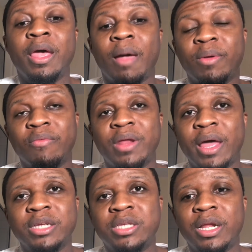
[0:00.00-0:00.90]
I'm giving the
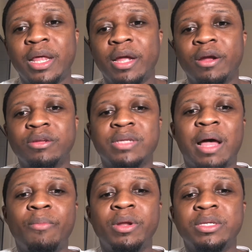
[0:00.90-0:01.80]
edge to the Lakers.
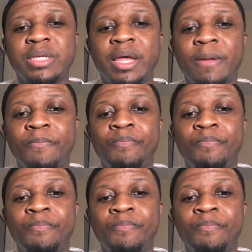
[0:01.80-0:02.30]
I'm going to say